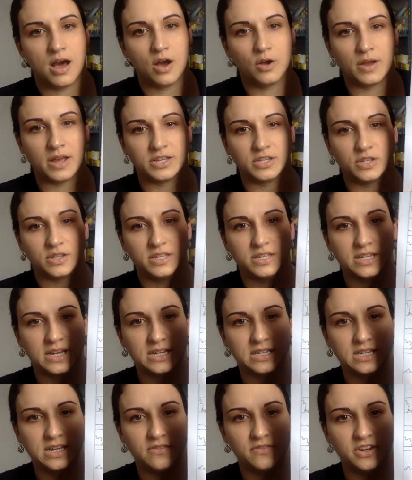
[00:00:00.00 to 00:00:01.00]
Okay, so these
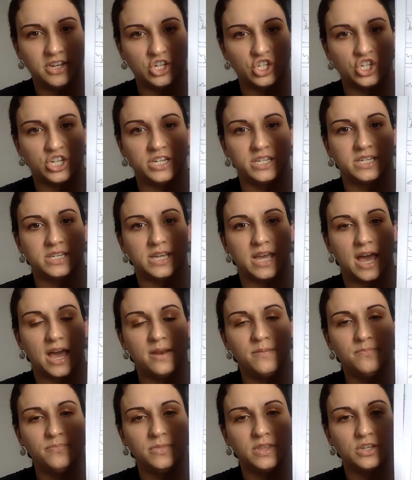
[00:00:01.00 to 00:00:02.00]
activity sheets
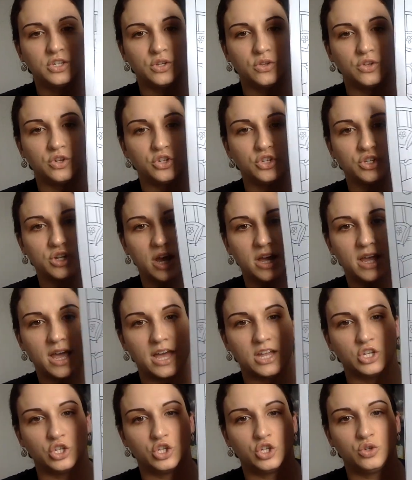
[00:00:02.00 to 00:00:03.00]
again. So there's,
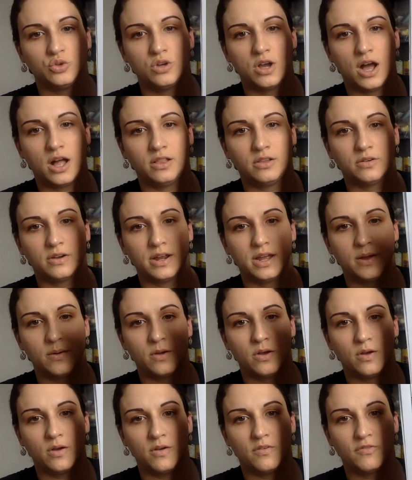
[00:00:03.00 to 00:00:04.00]
again, two
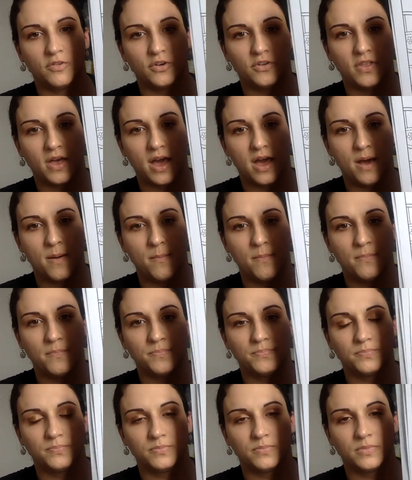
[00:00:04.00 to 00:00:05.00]
coloring for them
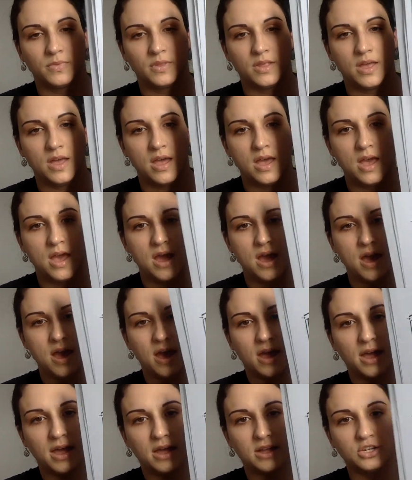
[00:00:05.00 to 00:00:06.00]

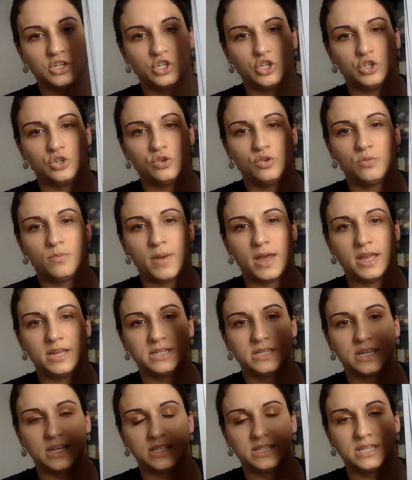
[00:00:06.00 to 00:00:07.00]
and two
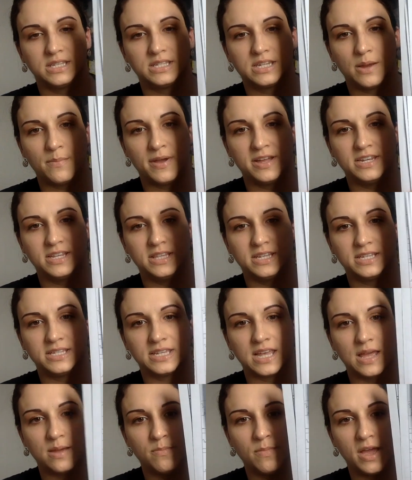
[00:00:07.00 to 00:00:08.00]
mazes. This time I did the
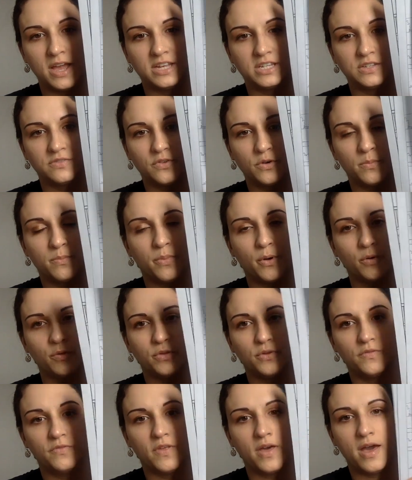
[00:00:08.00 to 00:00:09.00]
same maze for both
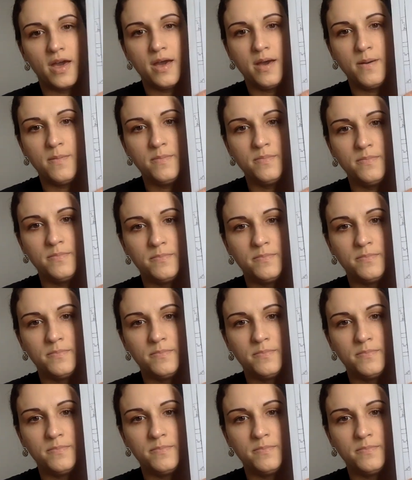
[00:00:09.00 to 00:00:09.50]
of them.